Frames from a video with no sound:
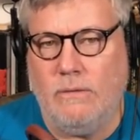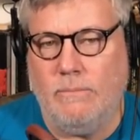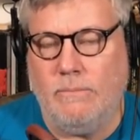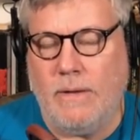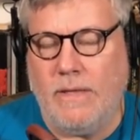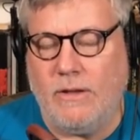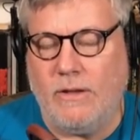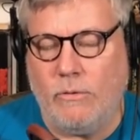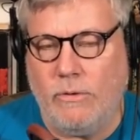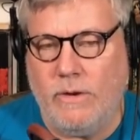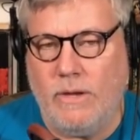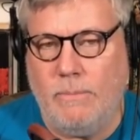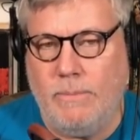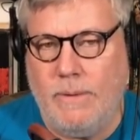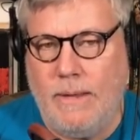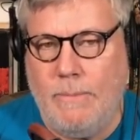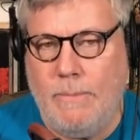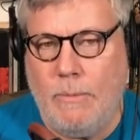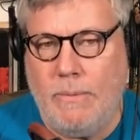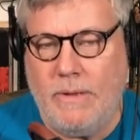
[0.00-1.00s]
by the Korean
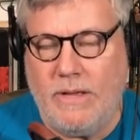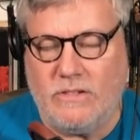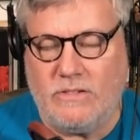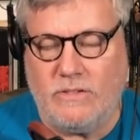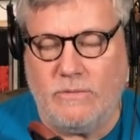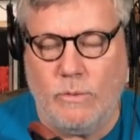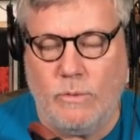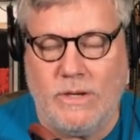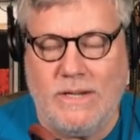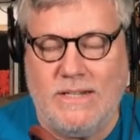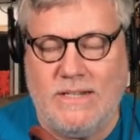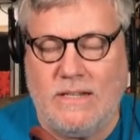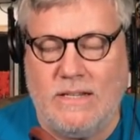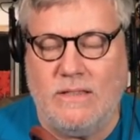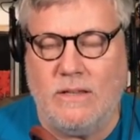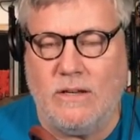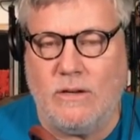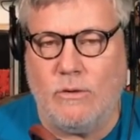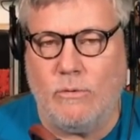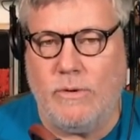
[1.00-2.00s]
people because of what he did
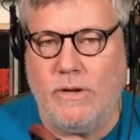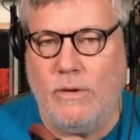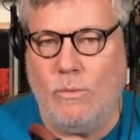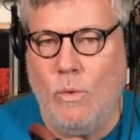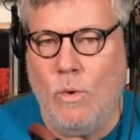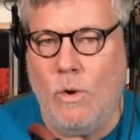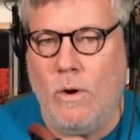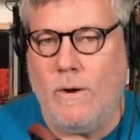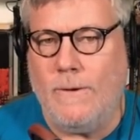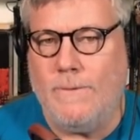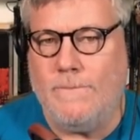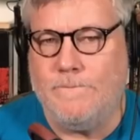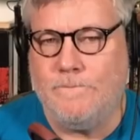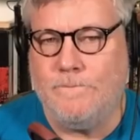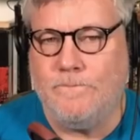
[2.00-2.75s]
in the Korean War.